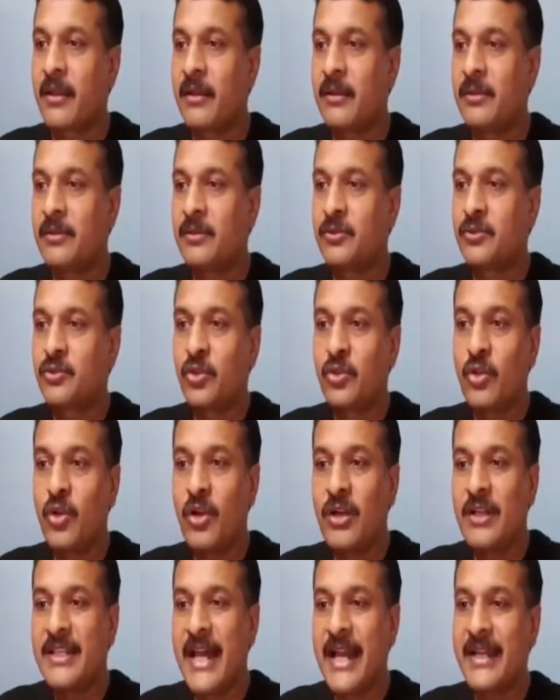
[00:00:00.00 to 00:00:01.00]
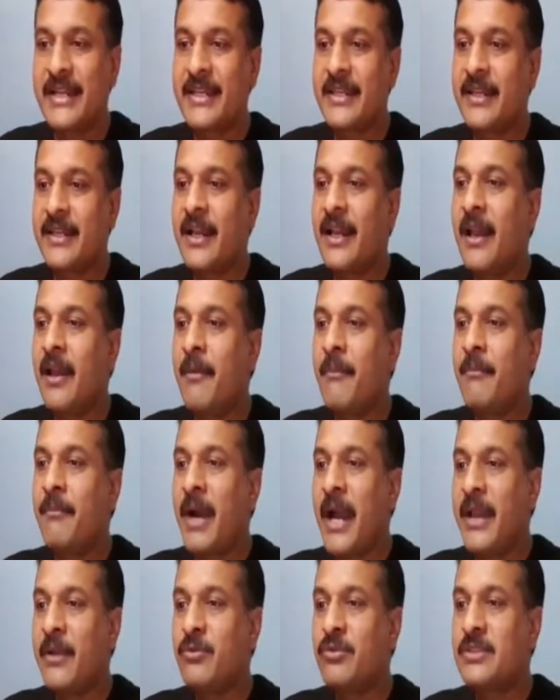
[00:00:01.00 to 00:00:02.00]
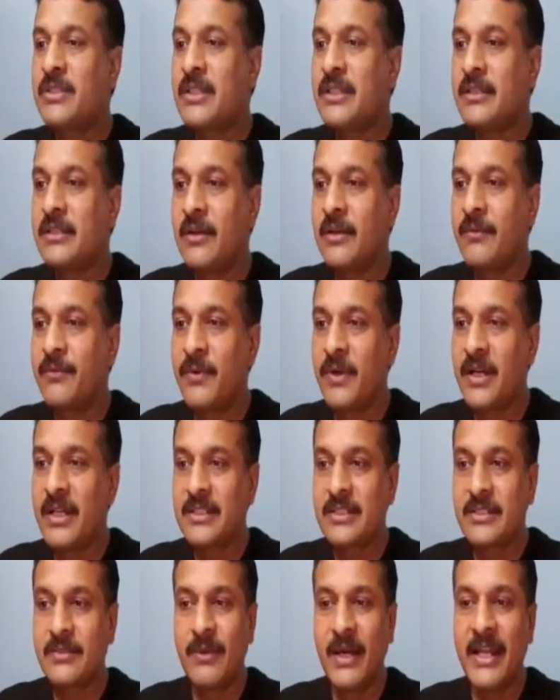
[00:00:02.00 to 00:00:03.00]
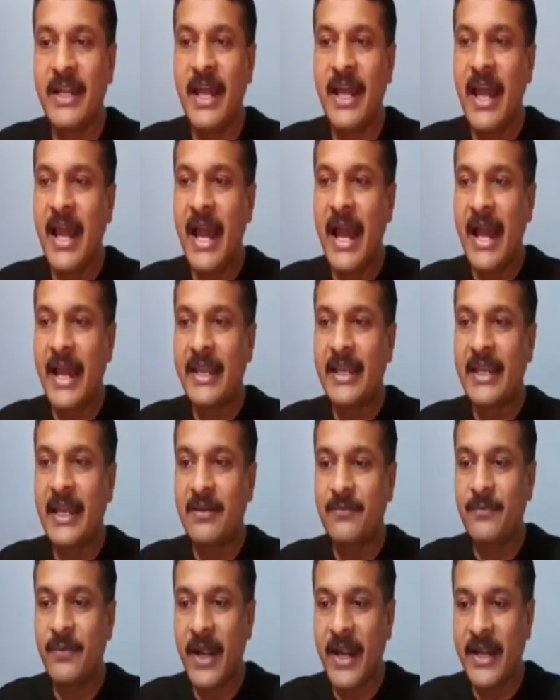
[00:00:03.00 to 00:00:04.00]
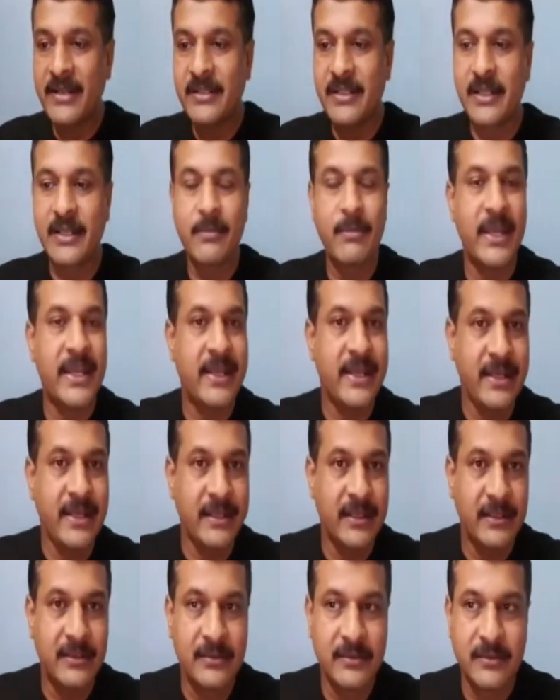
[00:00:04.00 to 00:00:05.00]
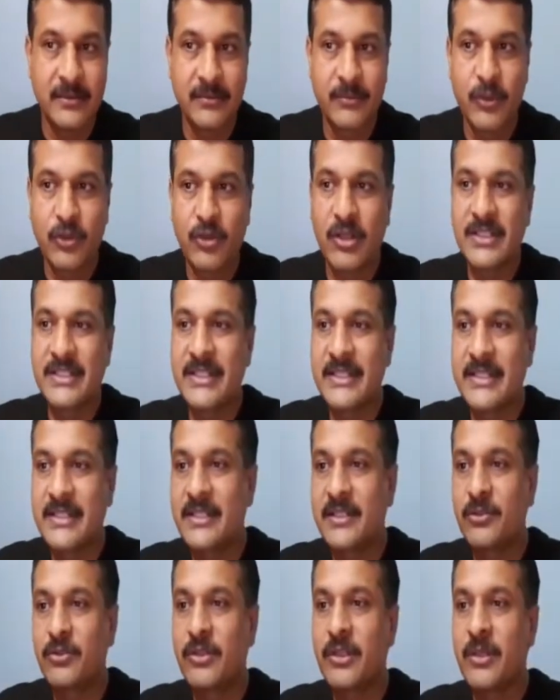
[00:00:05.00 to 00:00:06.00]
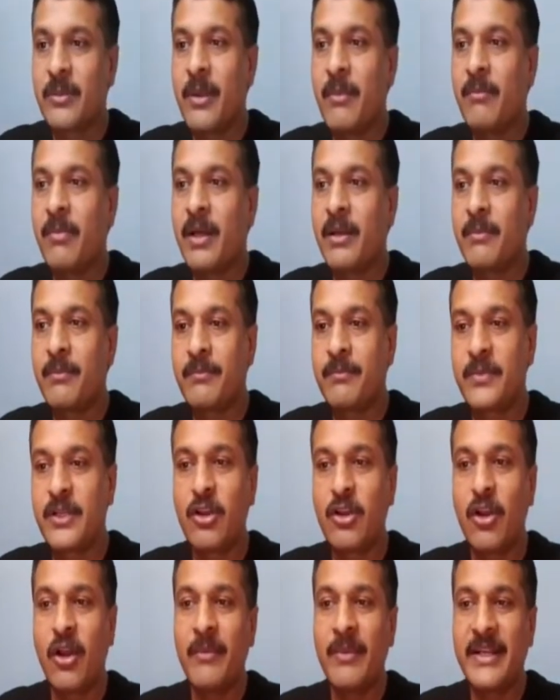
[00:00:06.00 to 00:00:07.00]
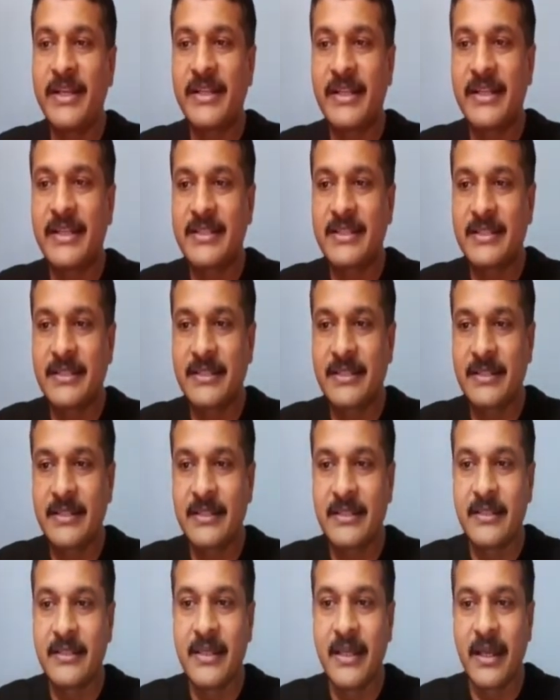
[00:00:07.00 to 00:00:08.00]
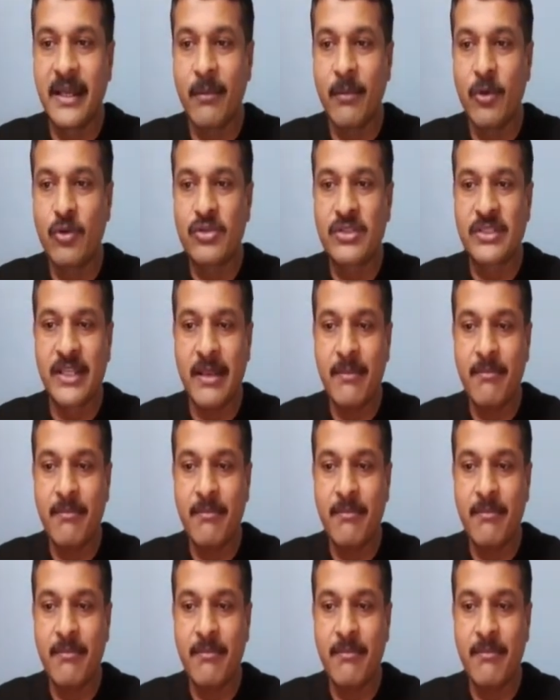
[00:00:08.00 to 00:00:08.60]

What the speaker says: So note that here by using the first one I can find the remaining, because easy to remember, denominator is near about same.